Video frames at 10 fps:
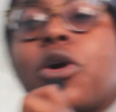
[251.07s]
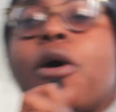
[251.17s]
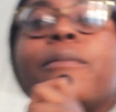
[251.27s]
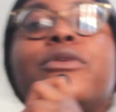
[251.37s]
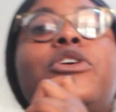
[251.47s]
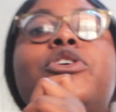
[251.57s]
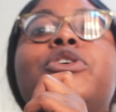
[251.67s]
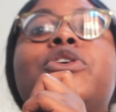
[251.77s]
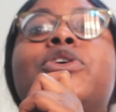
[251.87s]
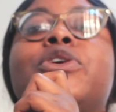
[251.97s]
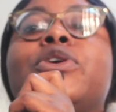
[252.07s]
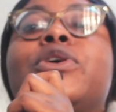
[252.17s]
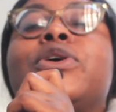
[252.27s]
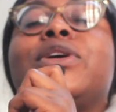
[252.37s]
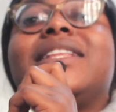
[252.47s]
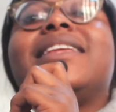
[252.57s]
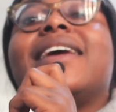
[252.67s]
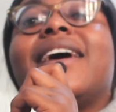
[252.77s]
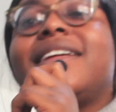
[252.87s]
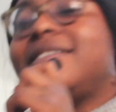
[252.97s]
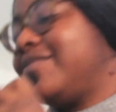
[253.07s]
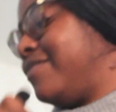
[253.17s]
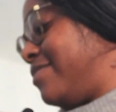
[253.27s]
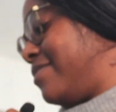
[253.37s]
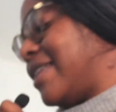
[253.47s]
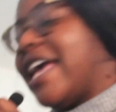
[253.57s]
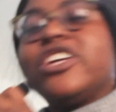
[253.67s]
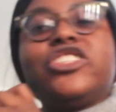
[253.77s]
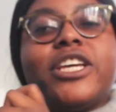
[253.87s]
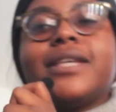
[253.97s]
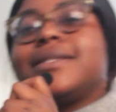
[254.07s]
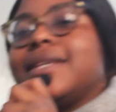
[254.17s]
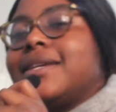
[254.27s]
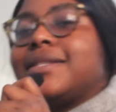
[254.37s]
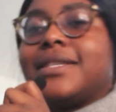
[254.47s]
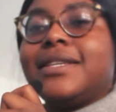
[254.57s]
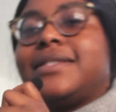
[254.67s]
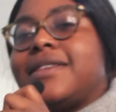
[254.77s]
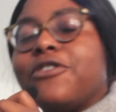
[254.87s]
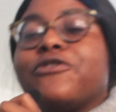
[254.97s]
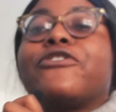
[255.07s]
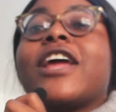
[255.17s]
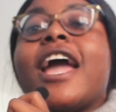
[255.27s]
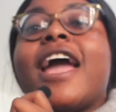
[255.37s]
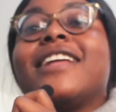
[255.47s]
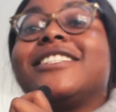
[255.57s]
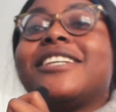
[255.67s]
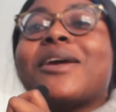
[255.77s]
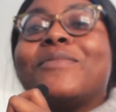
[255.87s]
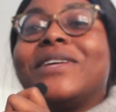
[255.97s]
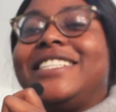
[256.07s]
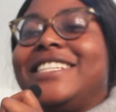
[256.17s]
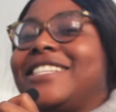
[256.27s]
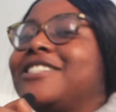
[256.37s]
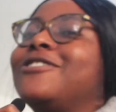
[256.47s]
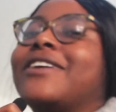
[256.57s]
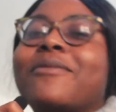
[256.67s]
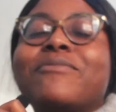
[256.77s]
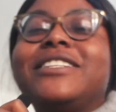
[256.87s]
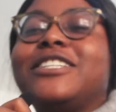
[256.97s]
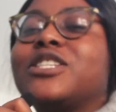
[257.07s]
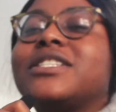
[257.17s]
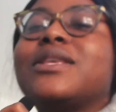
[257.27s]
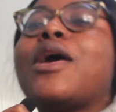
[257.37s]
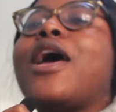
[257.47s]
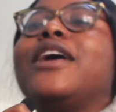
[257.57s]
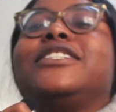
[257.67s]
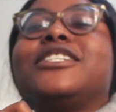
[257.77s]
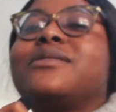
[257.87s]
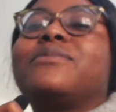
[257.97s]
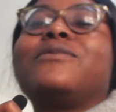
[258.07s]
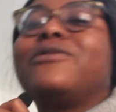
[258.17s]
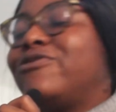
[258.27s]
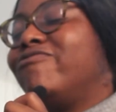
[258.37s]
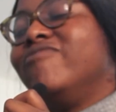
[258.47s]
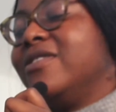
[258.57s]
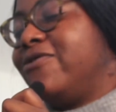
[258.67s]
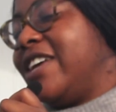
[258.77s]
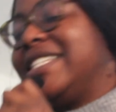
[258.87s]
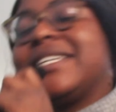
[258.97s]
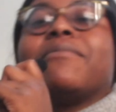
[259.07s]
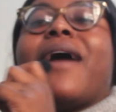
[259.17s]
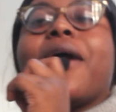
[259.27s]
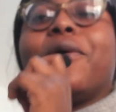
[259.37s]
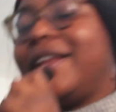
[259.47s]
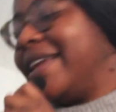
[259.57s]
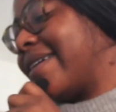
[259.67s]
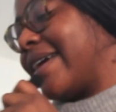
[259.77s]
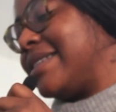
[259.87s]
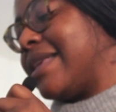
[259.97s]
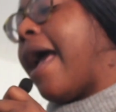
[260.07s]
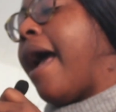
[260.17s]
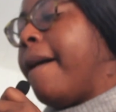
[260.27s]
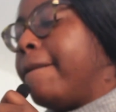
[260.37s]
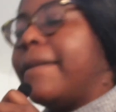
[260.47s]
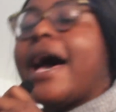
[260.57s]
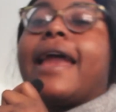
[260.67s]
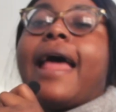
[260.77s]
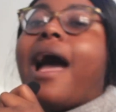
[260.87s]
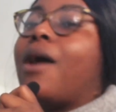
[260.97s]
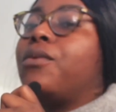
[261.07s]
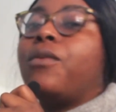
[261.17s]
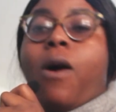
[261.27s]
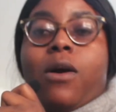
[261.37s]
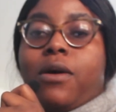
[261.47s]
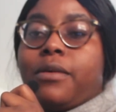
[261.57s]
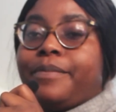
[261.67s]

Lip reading: communion. Jesus is a friendship with Jesus. Look at me just inventing my own lyrics. But I'll walk